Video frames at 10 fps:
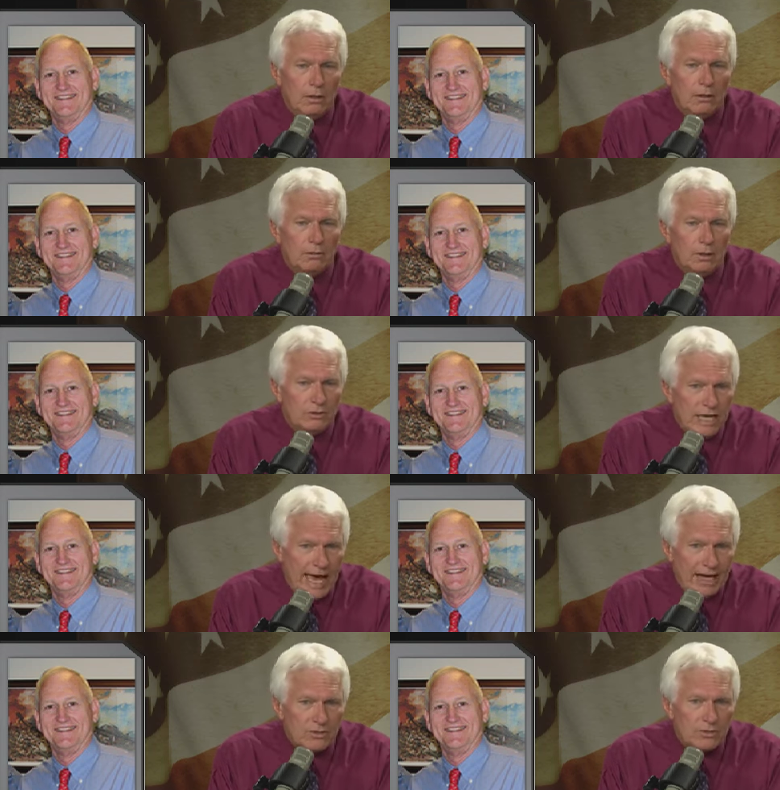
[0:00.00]

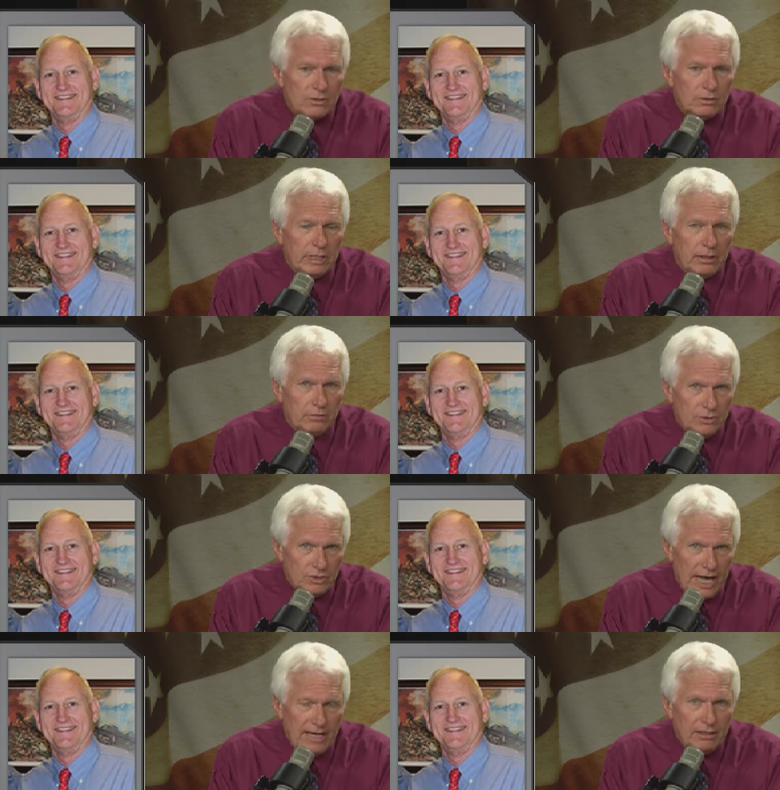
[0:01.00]
Speaker 1: attacks that are
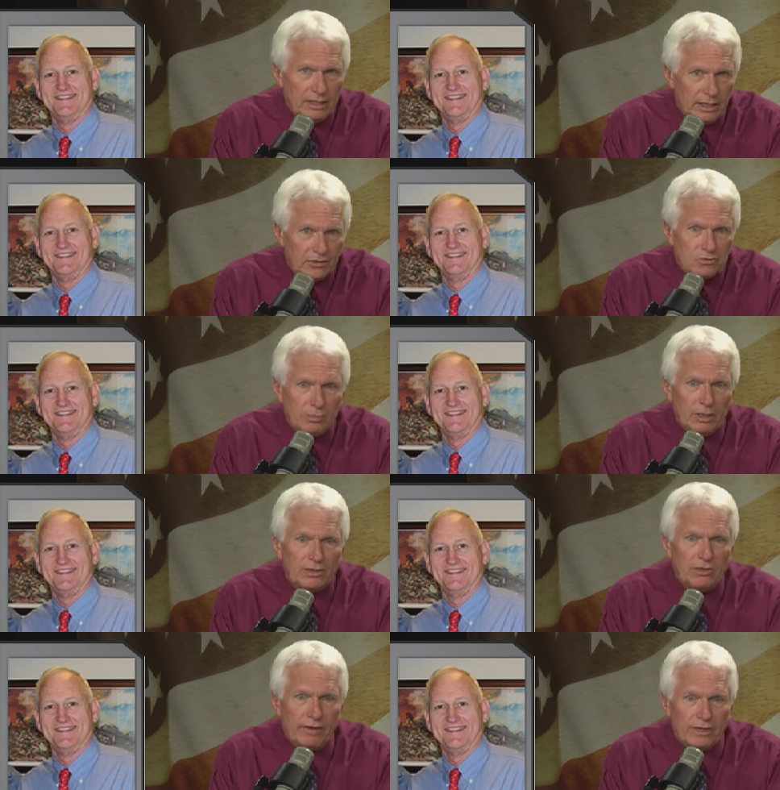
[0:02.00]
designed against
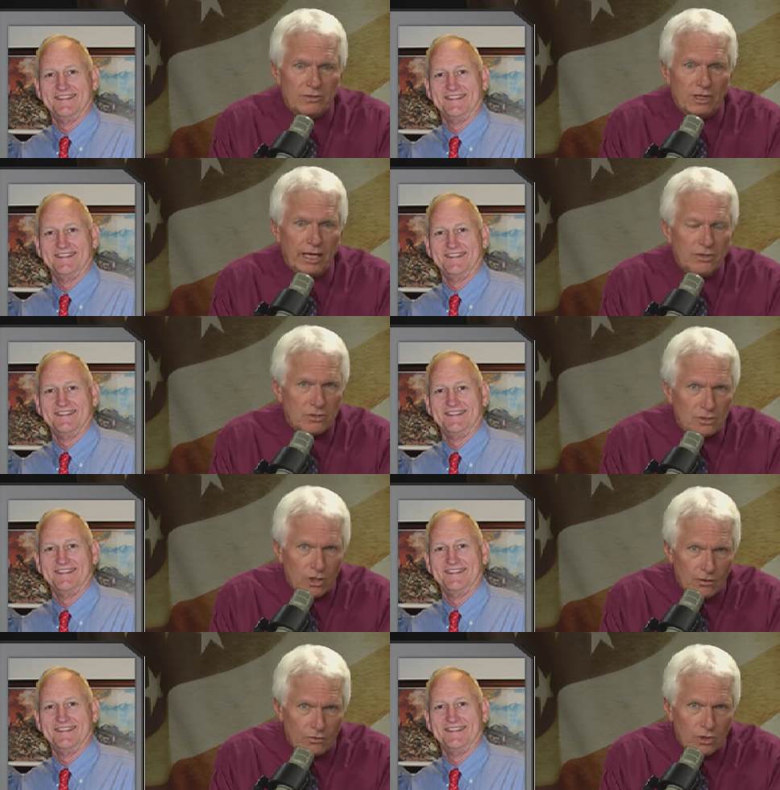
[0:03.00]
military installations and
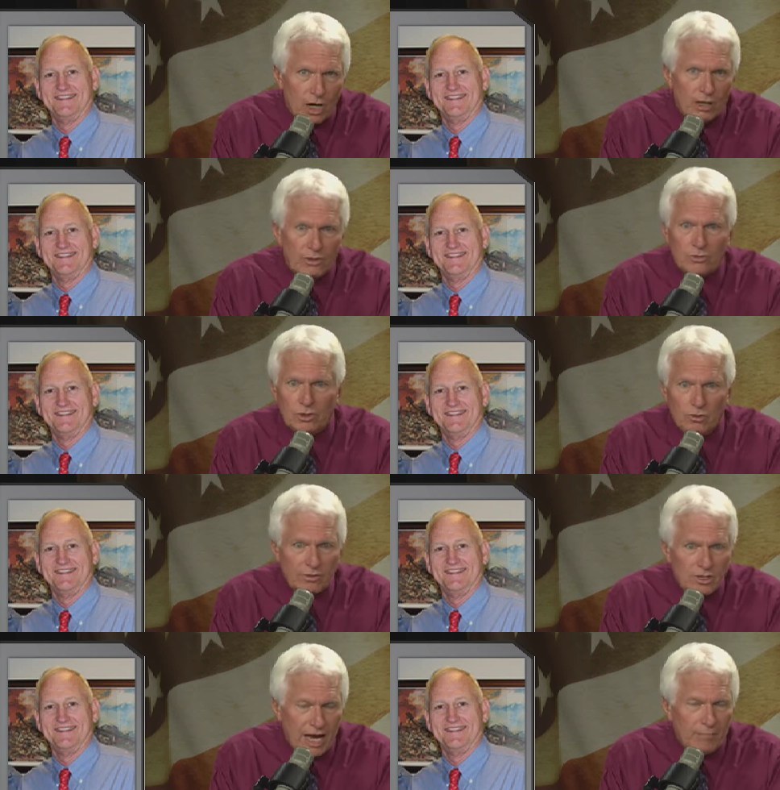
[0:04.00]
other targets, the U.S.
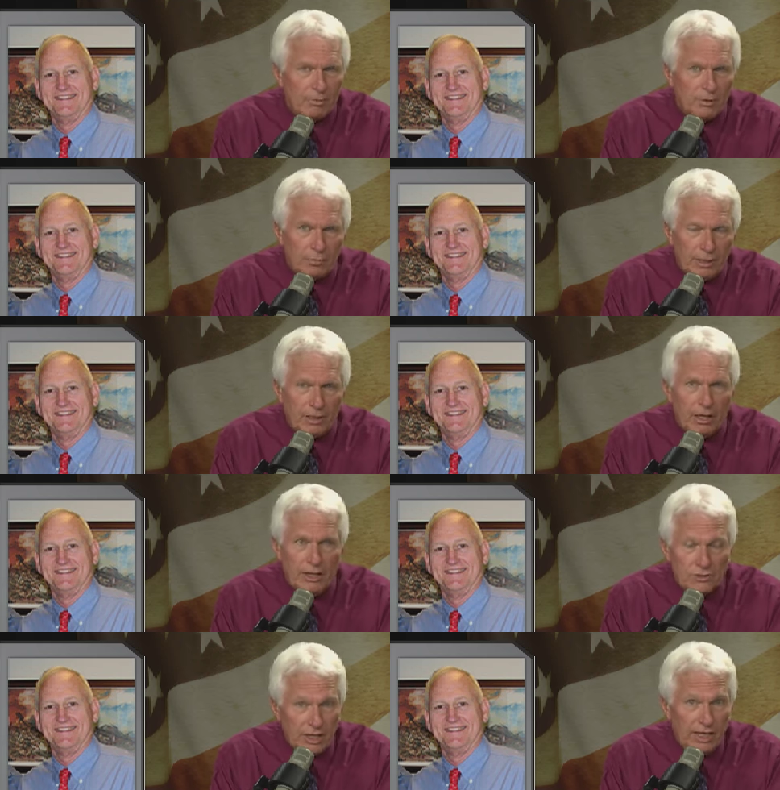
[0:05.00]
Capitol, the
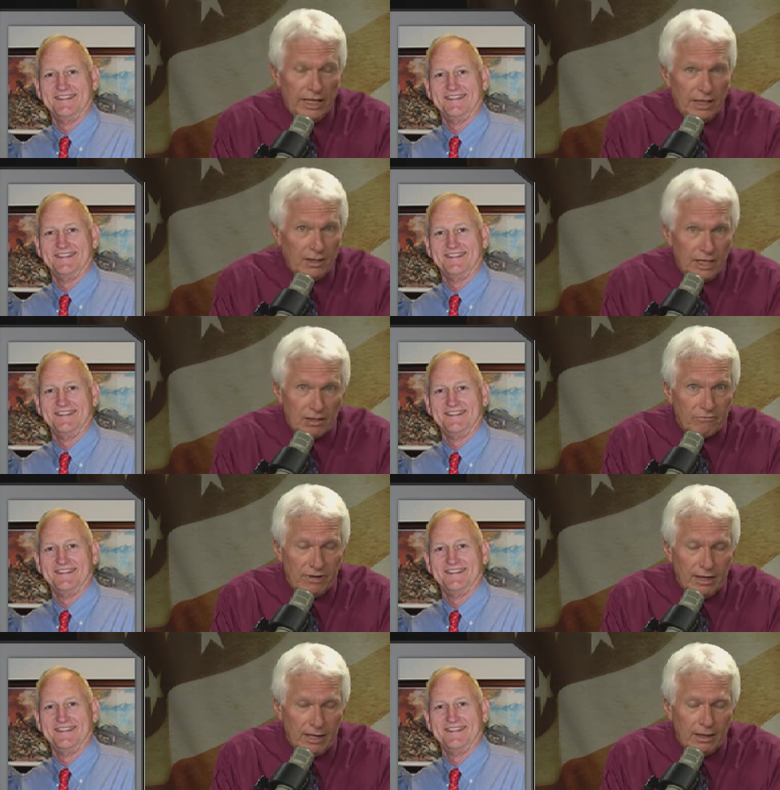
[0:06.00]
Pentagon, in, in the
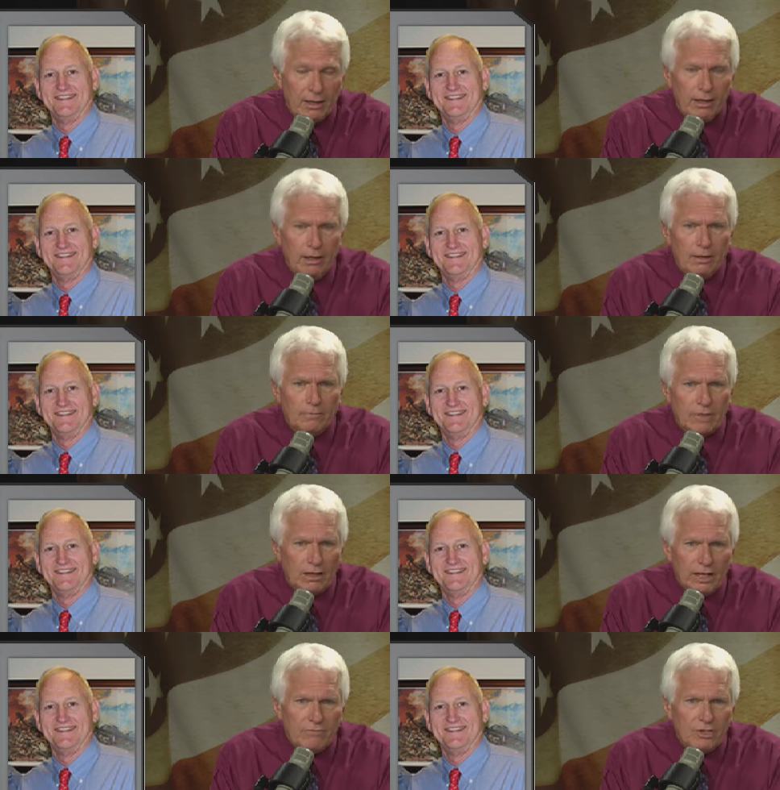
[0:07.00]
intervening
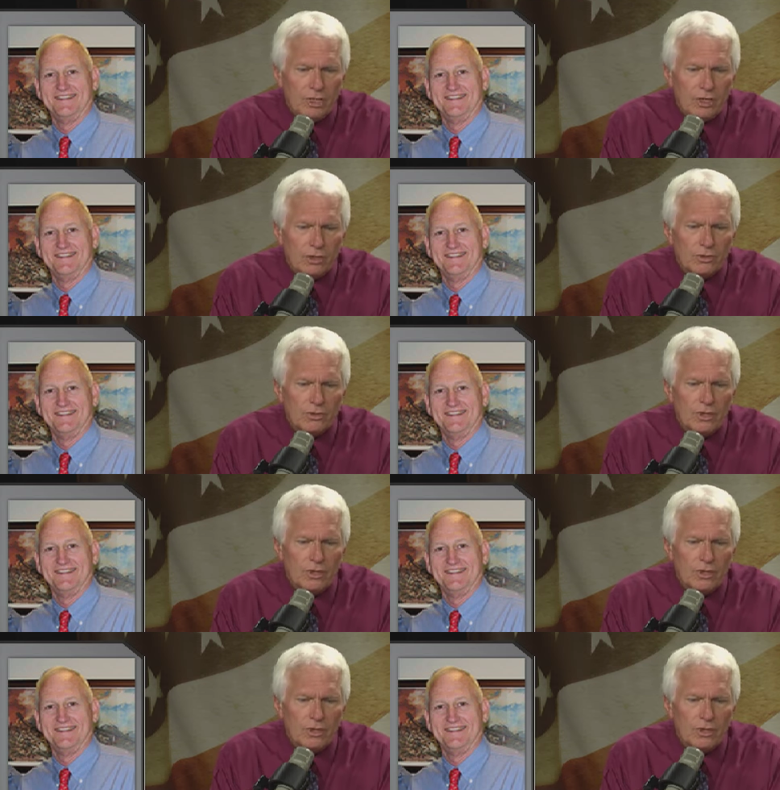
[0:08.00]
11 years.